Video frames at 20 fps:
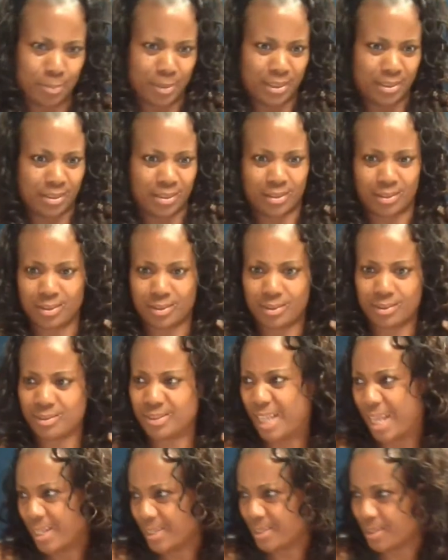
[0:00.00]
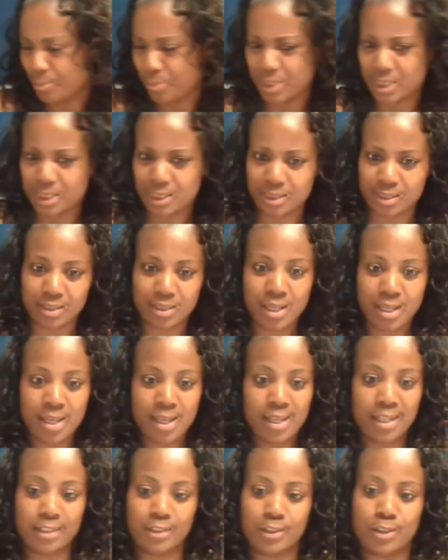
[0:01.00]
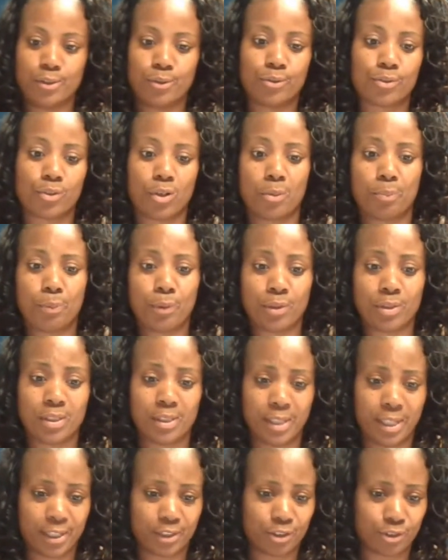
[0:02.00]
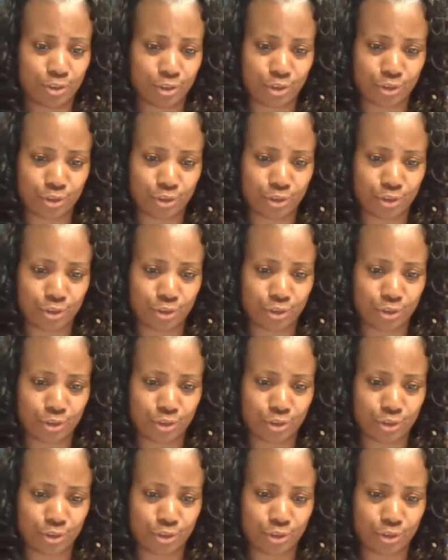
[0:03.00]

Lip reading: a business. That's a business. And then you start pulling extra